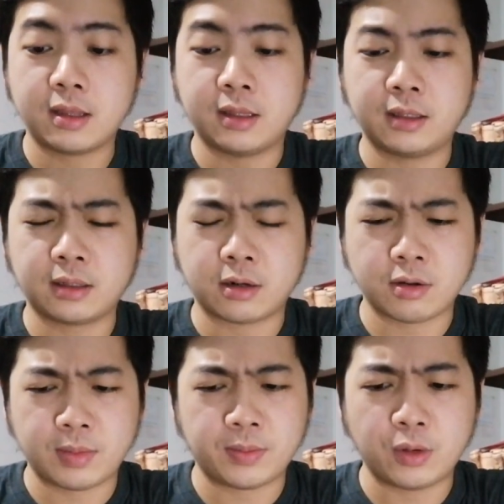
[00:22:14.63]
This is
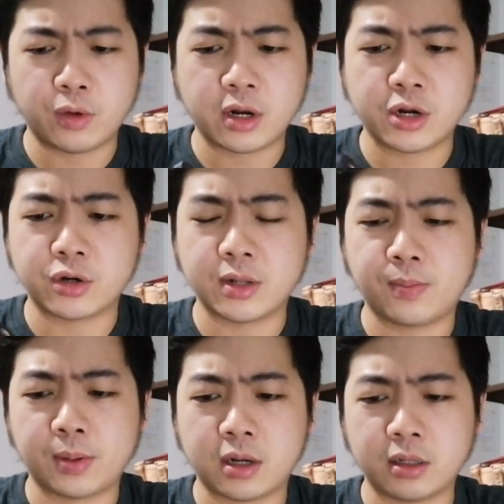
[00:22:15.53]
around maybe 100
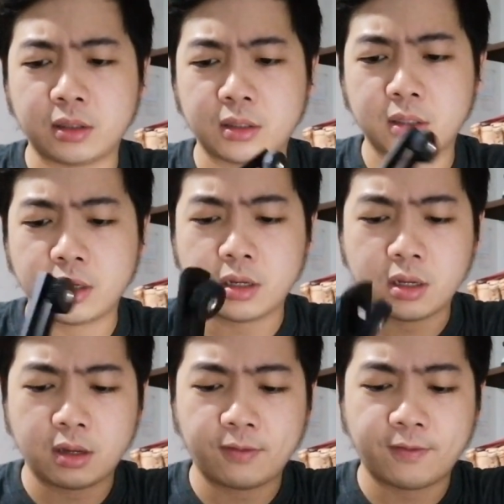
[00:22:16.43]
plus.
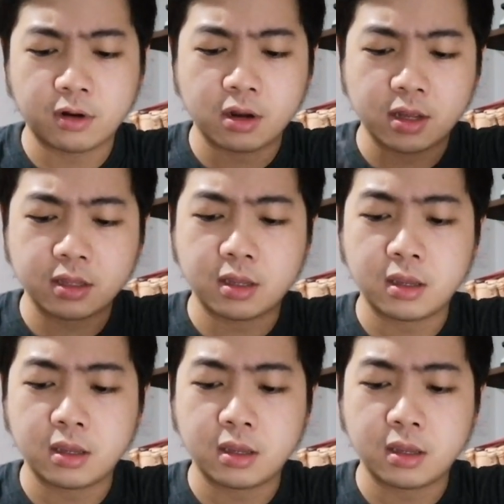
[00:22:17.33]
Forgot.